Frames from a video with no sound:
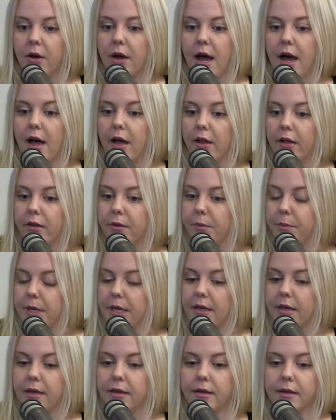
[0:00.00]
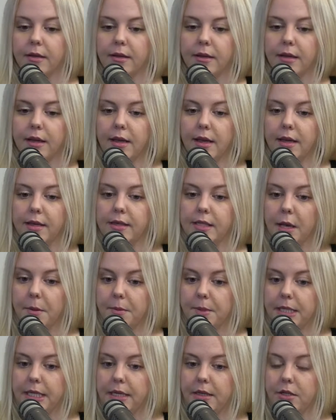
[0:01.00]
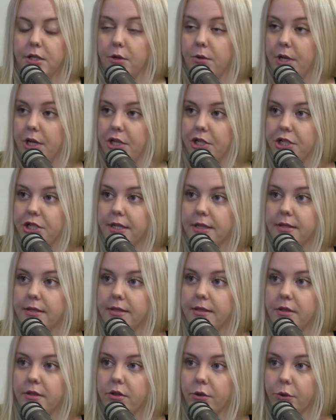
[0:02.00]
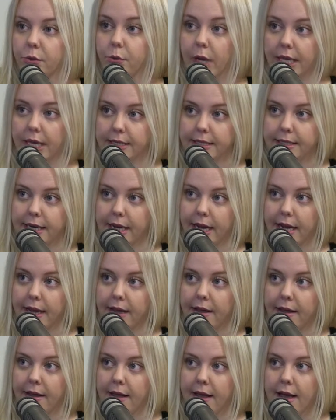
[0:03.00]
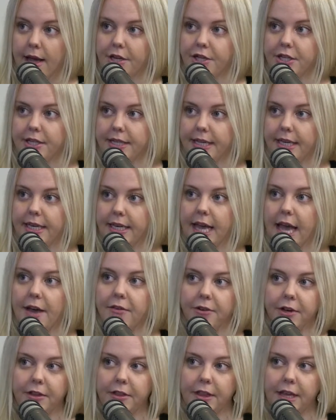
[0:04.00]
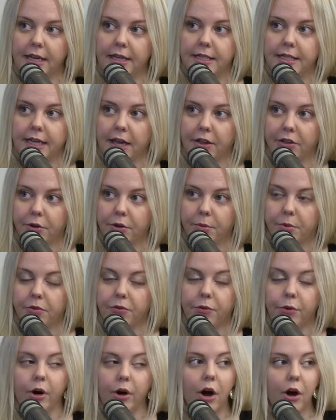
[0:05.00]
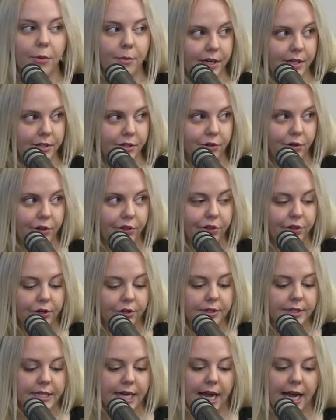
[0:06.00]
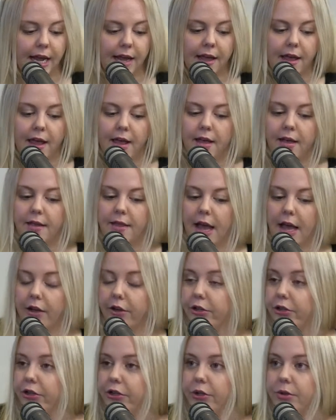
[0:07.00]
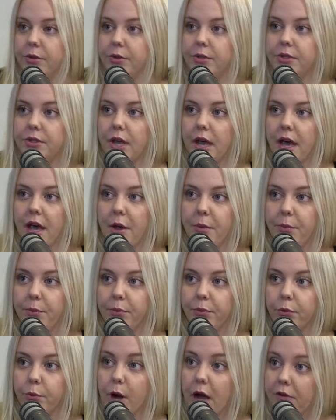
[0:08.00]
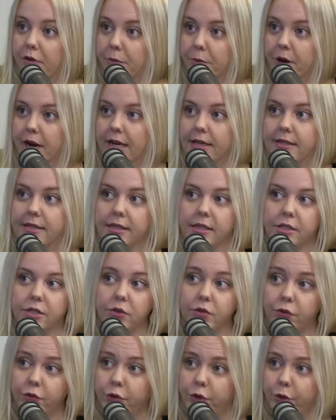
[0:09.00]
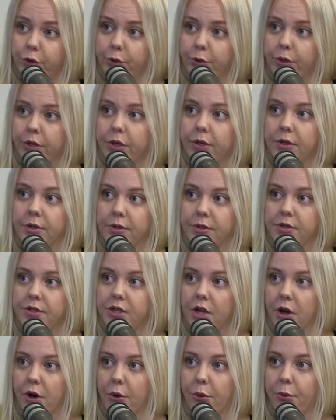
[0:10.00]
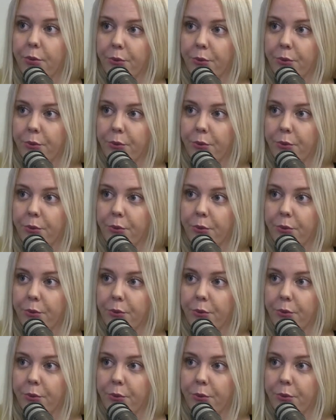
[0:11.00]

I'll be accepting donations through Wednesday. I just need to get everything together before our mixer on Thursday. That includes um, raffle prizes, food. So.